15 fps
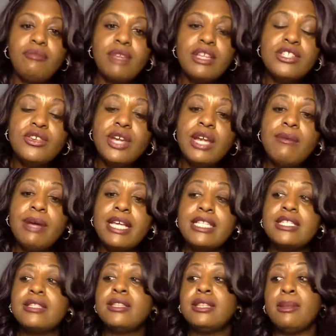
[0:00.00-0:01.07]
And so
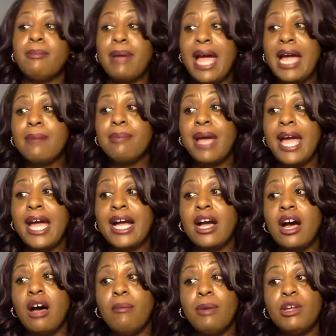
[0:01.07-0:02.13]
anyways, the backpack
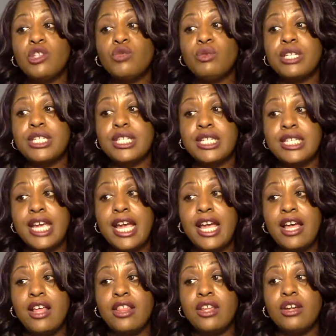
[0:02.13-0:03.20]
almost was the
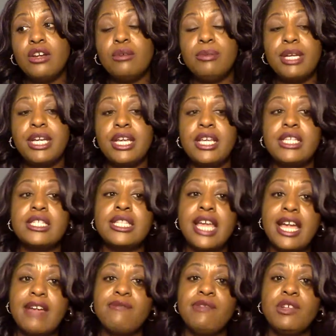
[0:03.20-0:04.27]
tail though, because
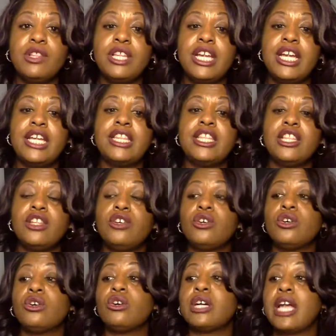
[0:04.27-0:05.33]
thankfully the little
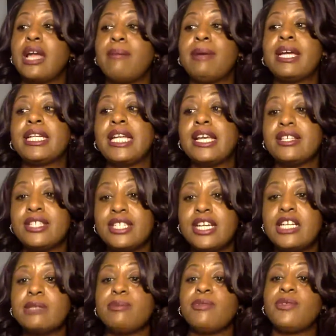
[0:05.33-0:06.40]
girl came back
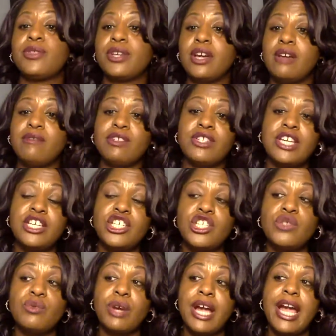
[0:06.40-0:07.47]
downstairs before the
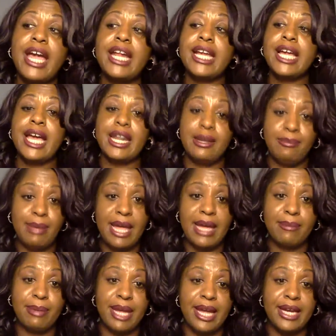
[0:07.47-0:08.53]
conversations were had and got her
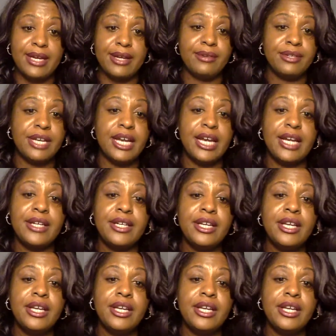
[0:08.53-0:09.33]
backpack. Okay.